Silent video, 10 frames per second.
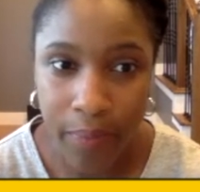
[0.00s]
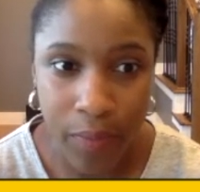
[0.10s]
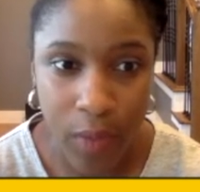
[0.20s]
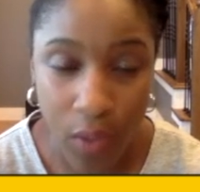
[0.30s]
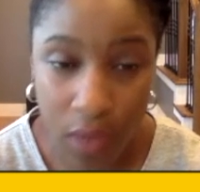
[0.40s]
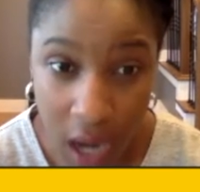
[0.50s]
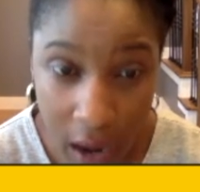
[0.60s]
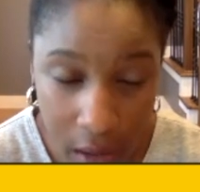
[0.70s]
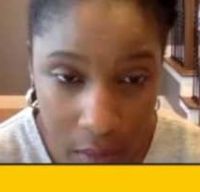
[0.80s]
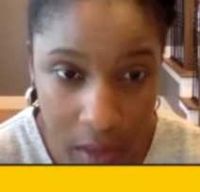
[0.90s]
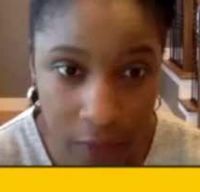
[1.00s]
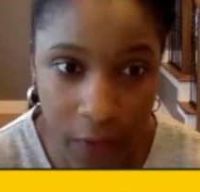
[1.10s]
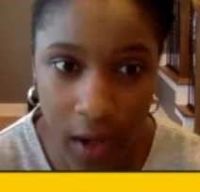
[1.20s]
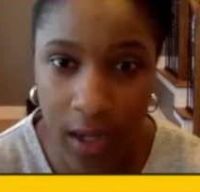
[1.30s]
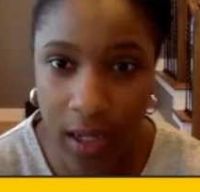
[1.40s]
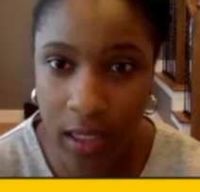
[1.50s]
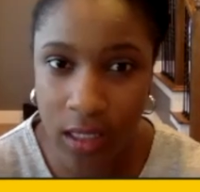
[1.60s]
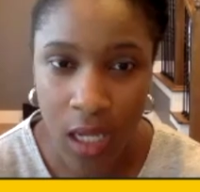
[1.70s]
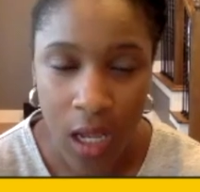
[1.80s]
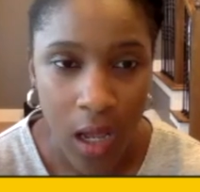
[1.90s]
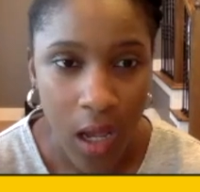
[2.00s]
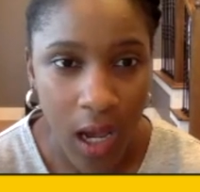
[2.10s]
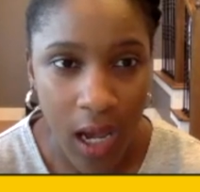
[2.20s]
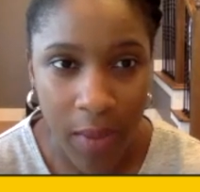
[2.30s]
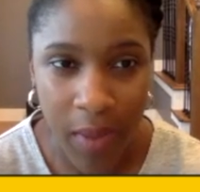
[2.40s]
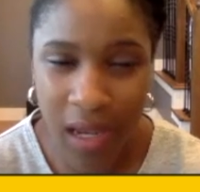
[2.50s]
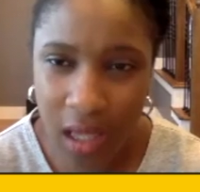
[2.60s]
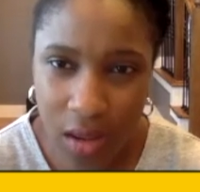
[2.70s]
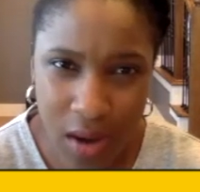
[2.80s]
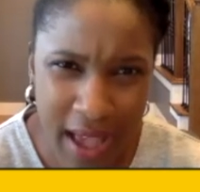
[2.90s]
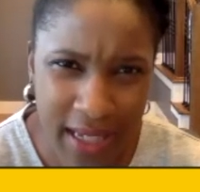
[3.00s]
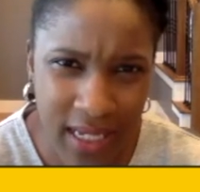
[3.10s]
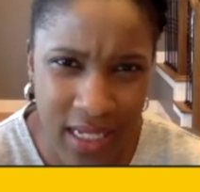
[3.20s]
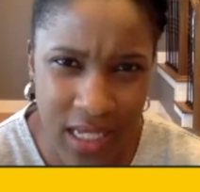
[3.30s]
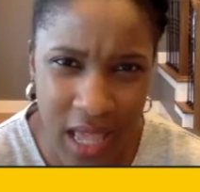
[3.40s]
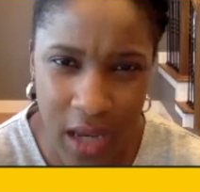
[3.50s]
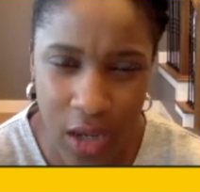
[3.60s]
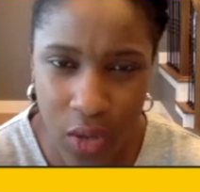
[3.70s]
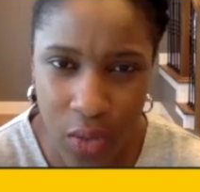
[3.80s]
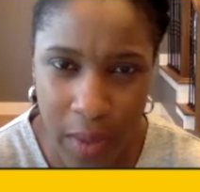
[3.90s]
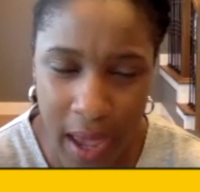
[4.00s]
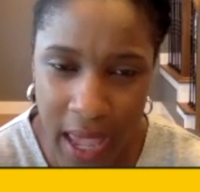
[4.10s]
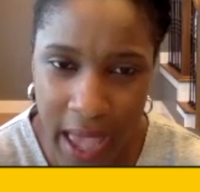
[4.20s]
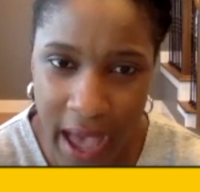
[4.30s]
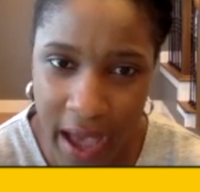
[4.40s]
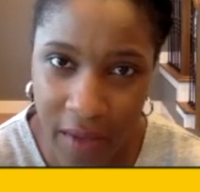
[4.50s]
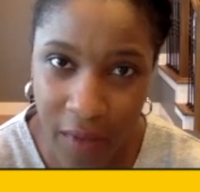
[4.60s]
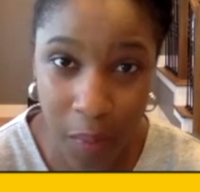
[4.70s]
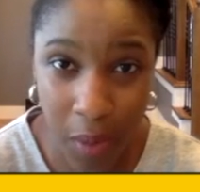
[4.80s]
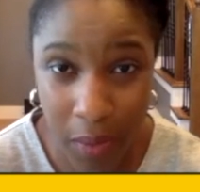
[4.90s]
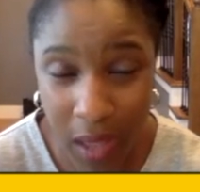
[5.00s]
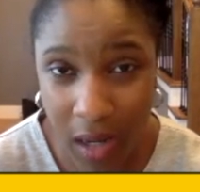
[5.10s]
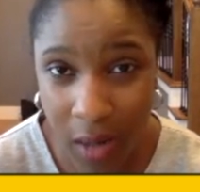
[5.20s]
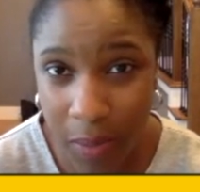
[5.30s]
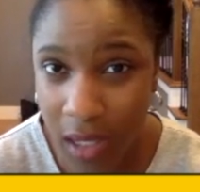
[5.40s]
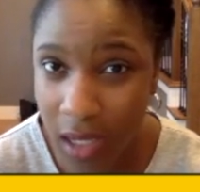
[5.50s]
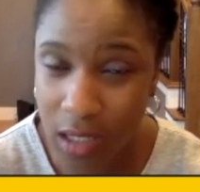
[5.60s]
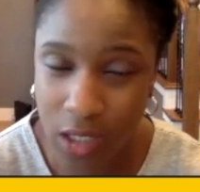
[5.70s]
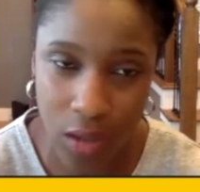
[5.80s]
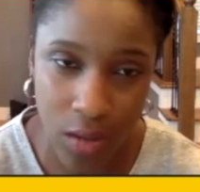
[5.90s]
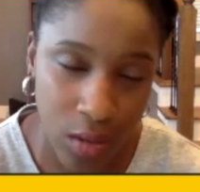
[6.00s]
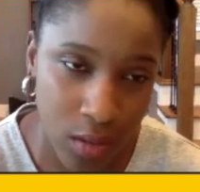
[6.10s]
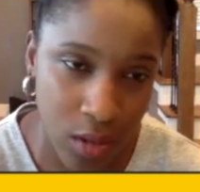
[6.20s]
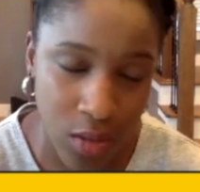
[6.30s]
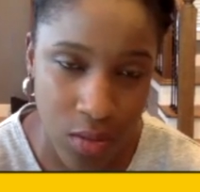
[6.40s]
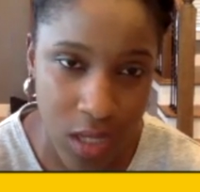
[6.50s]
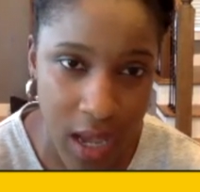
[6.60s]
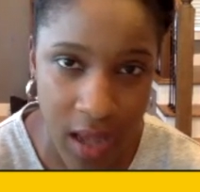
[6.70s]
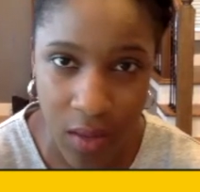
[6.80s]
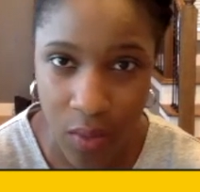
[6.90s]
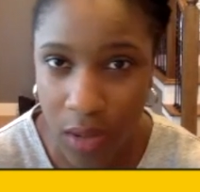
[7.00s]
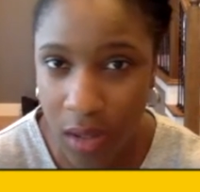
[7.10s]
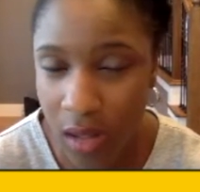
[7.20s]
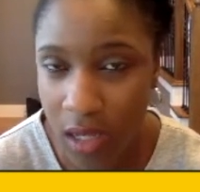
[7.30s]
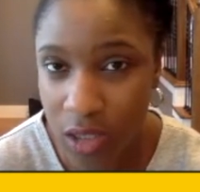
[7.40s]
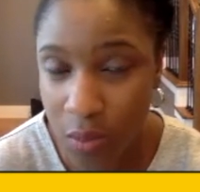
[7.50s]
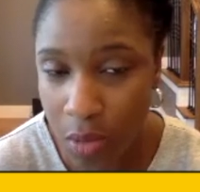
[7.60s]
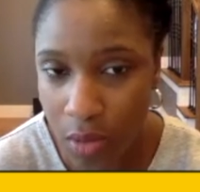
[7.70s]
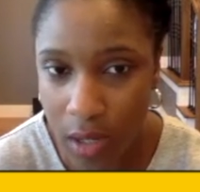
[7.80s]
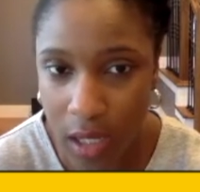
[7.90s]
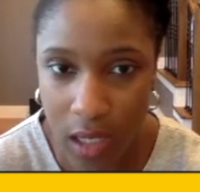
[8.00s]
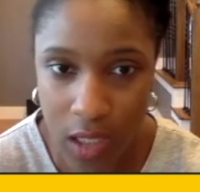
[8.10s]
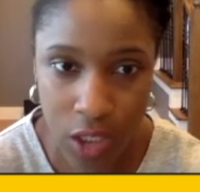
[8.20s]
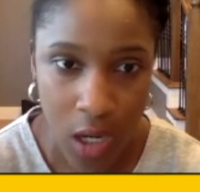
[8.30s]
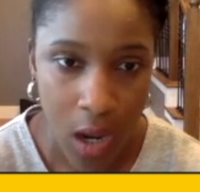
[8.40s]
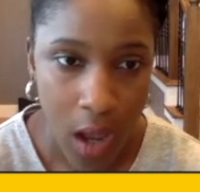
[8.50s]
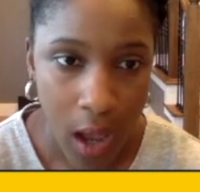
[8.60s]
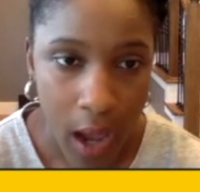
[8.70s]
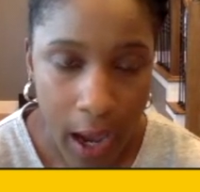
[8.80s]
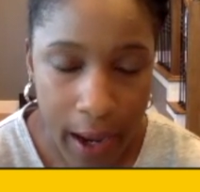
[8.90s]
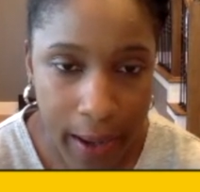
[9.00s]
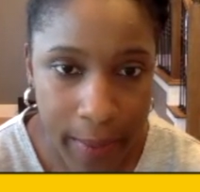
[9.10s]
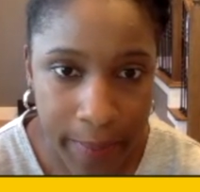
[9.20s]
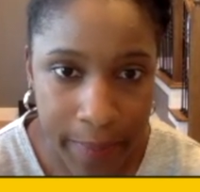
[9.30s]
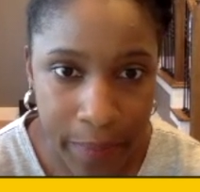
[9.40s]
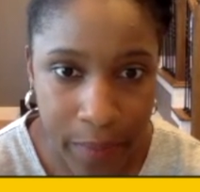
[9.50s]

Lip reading: retirement funds, any other assets that you may have, bump that up against your debt, whether that's a mortgage, um,